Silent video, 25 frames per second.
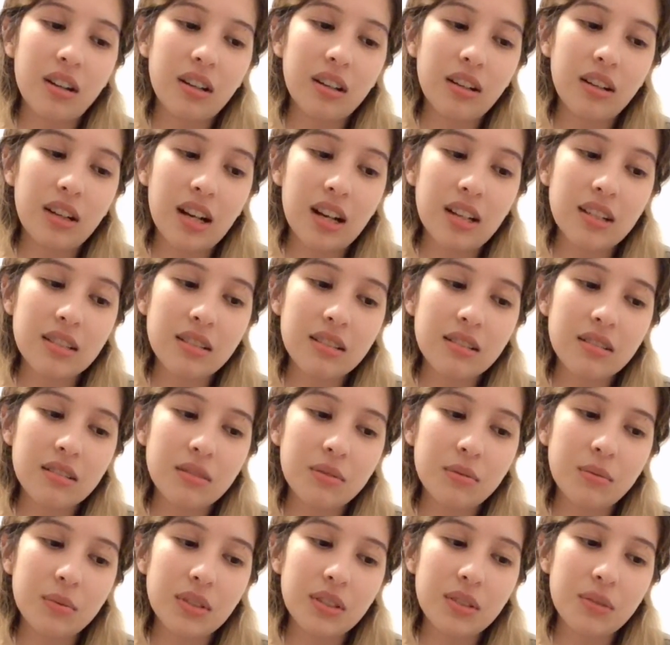Kaza
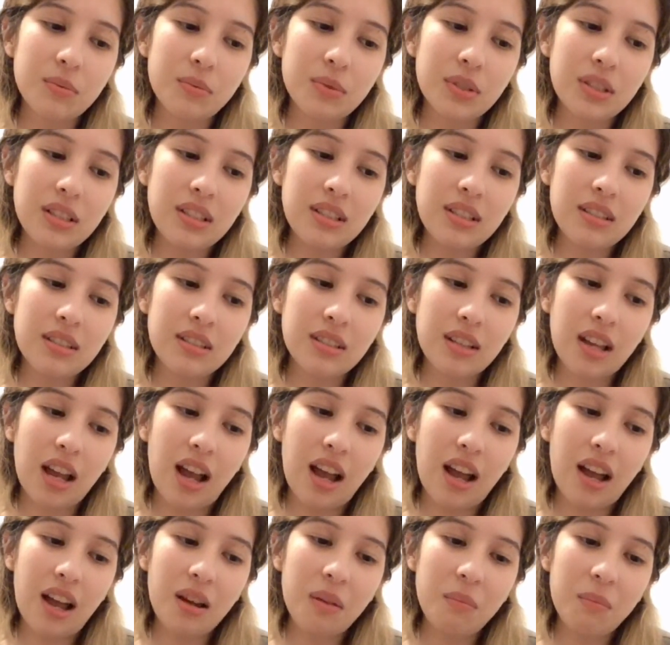was really
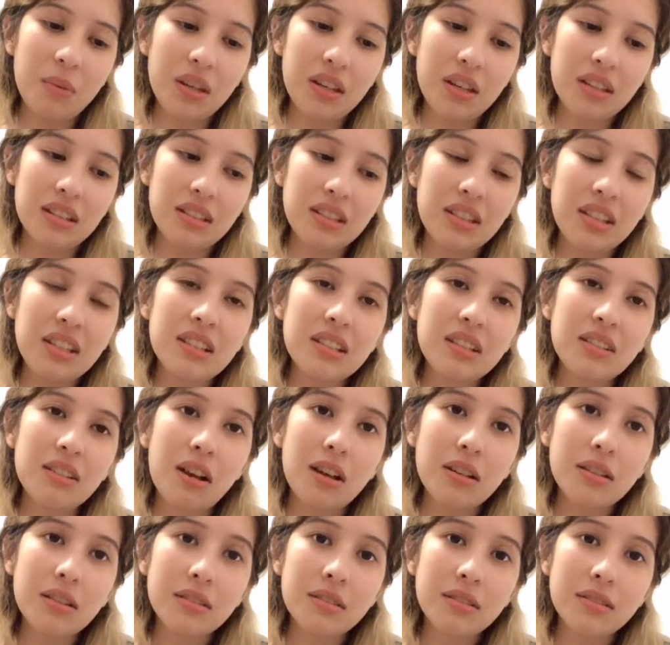sad, because he's
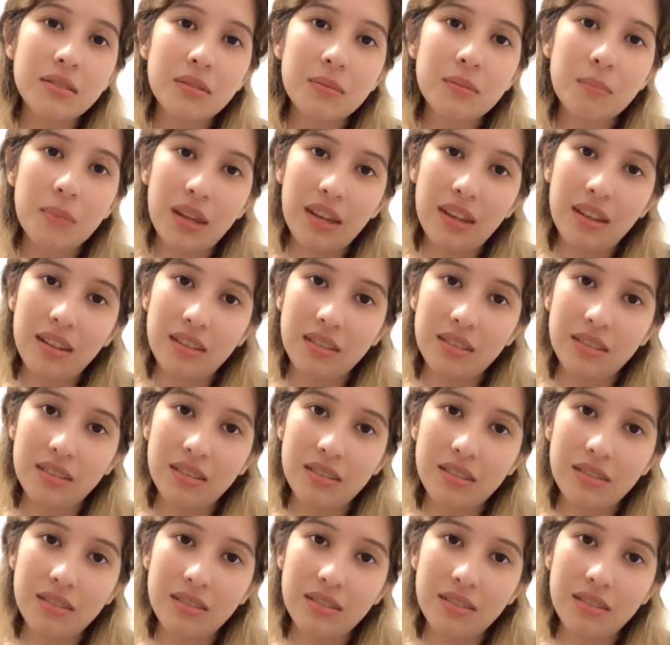lost in space.